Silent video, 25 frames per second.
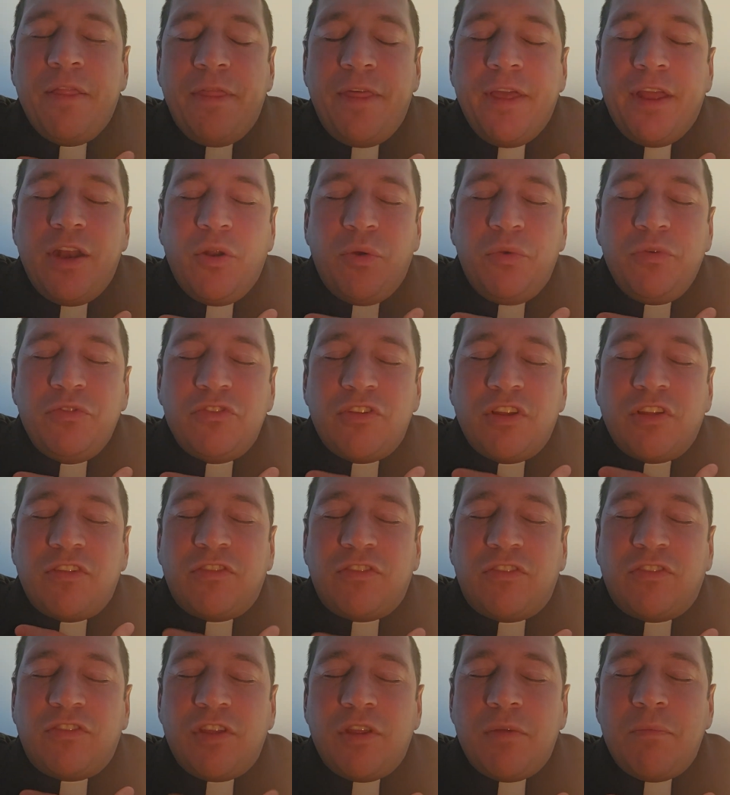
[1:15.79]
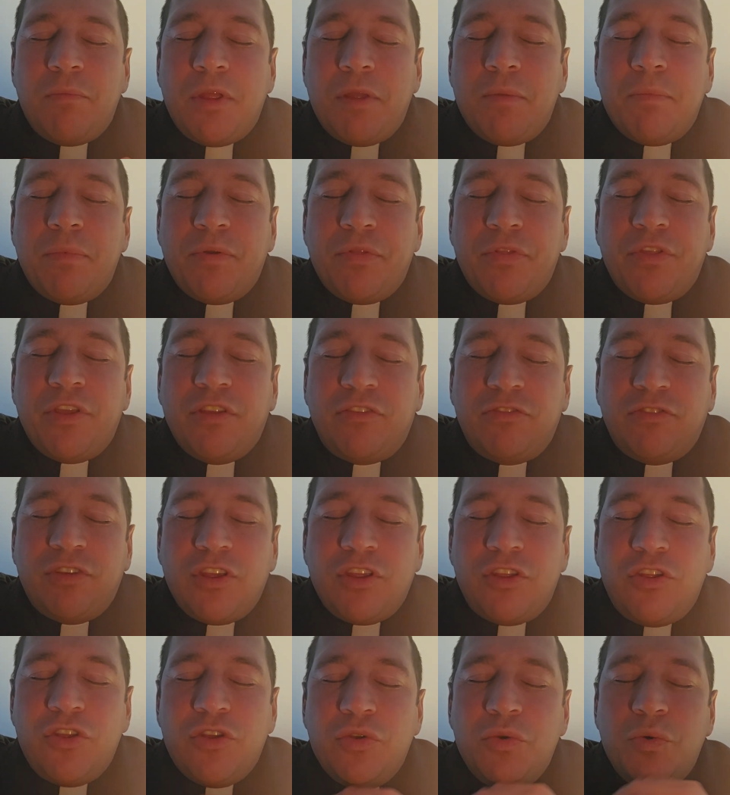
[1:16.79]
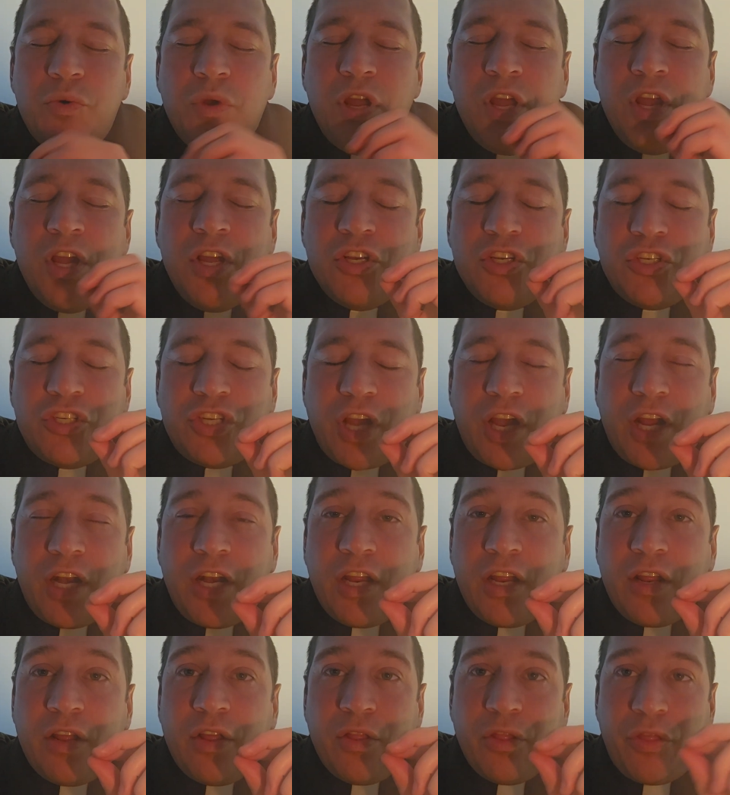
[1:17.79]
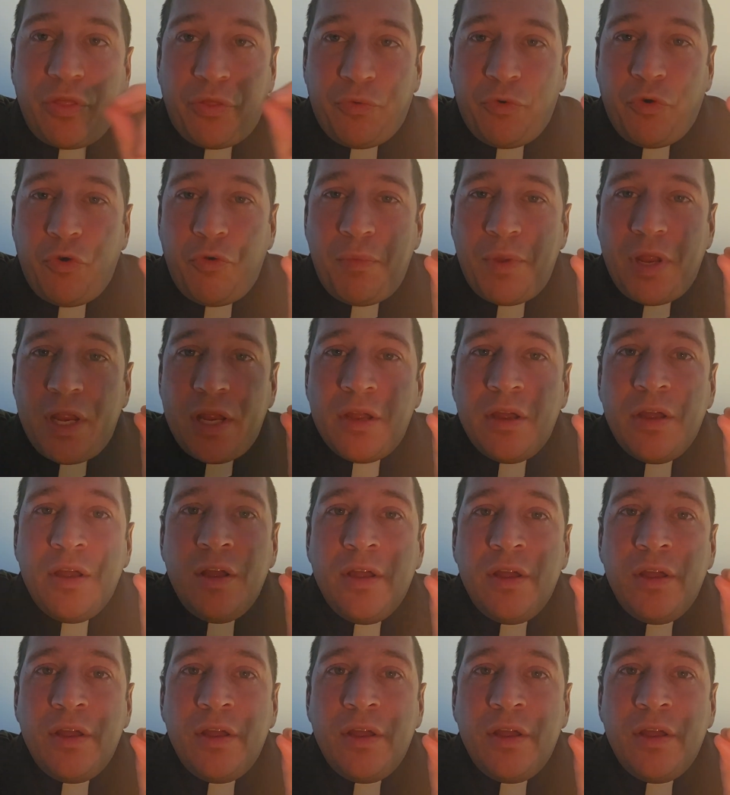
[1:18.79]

they don't just see me, but they see you shining through me.